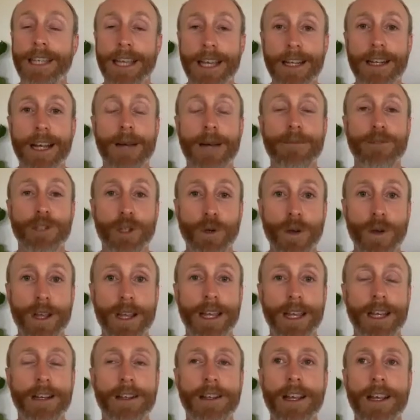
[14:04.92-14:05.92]
it, I'm doing
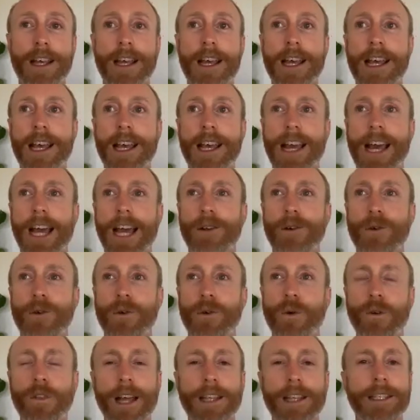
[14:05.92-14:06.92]
it. And all
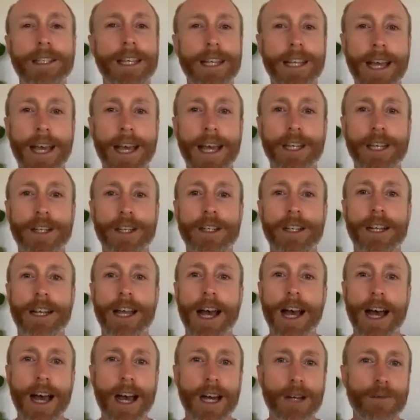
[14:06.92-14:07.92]
that dedication and
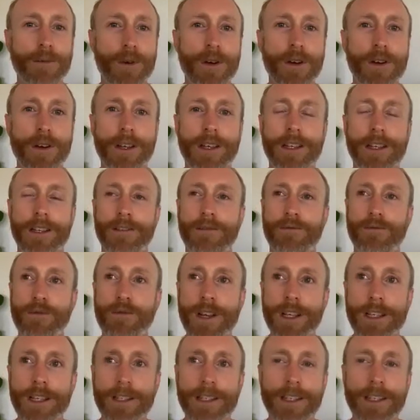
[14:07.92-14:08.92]
hard work and
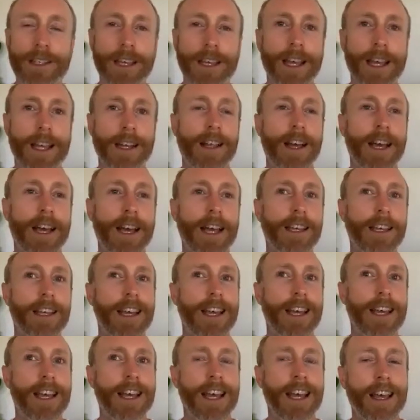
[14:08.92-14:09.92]
risk and like
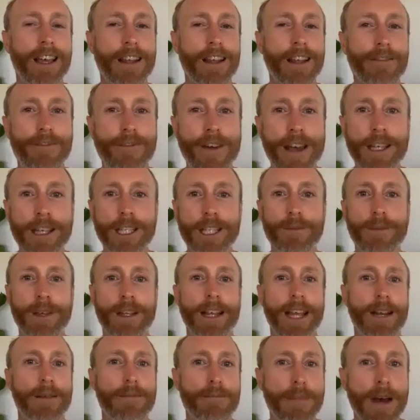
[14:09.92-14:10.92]
investment
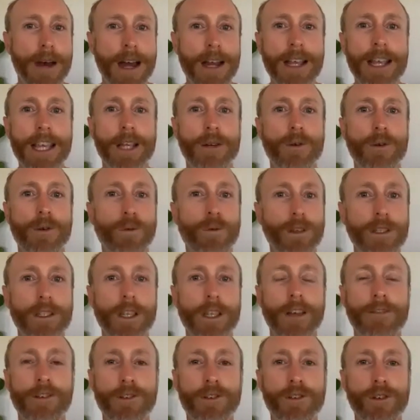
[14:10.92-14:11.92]
and money and all the
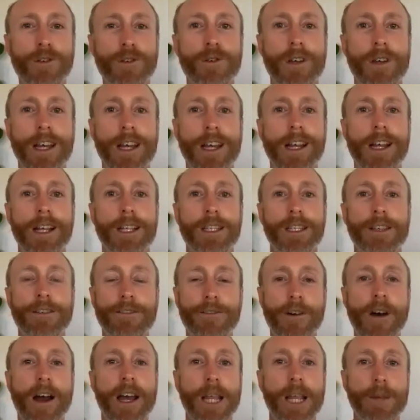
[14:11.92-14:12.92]
stuff you do to
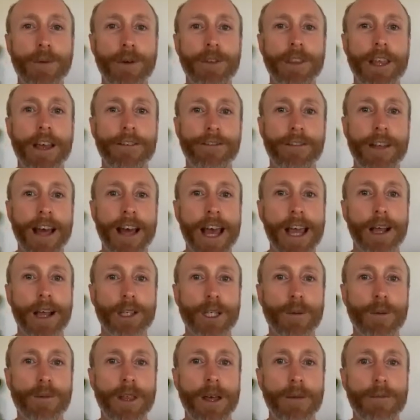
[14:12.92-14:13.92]
finally put that flag on
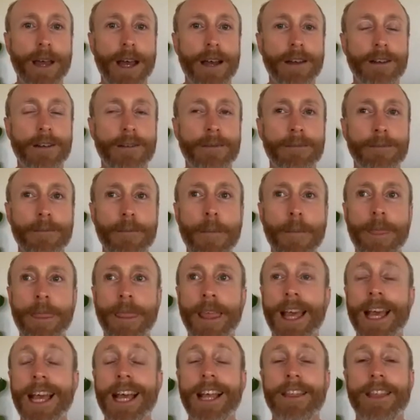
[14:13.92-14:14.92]
top of that mountain,
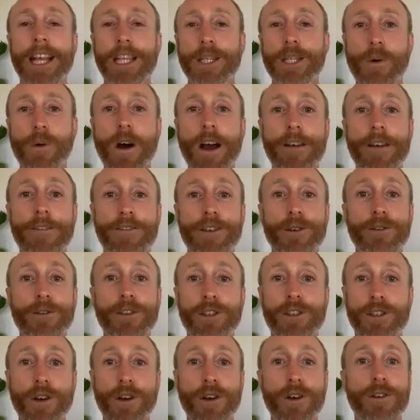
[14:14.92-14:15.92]
that's why it feels
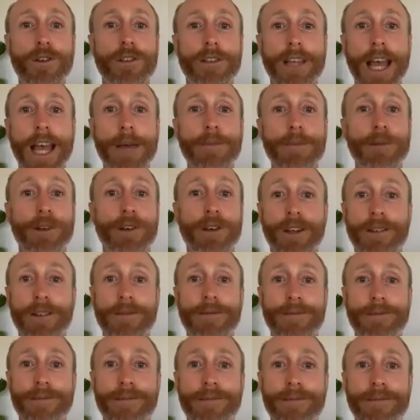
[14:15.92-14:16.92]
so damn good,
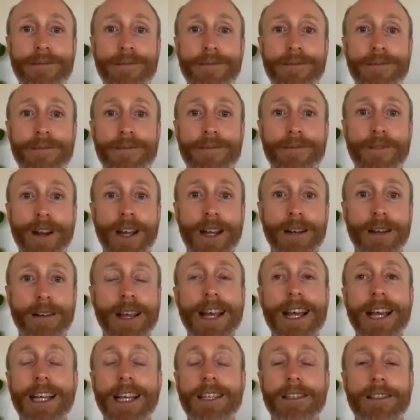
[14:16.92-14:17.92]
right?
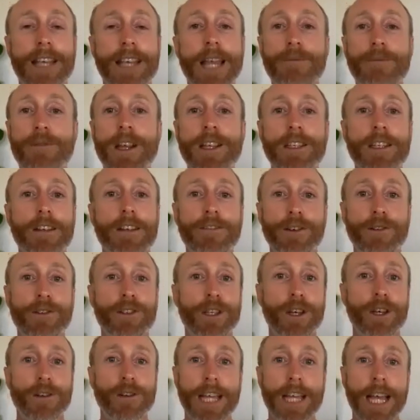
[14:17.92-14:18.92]
Same reason it feels
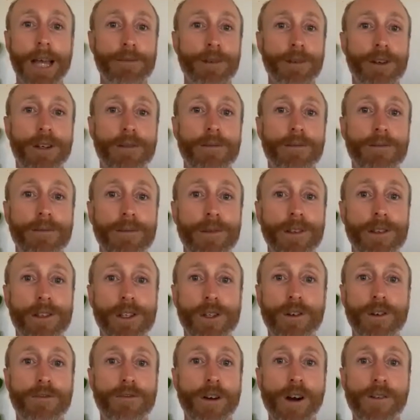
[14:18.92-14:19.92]
so damn good
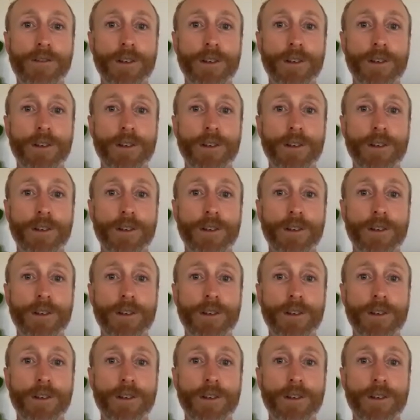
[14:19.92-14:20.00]
to evolve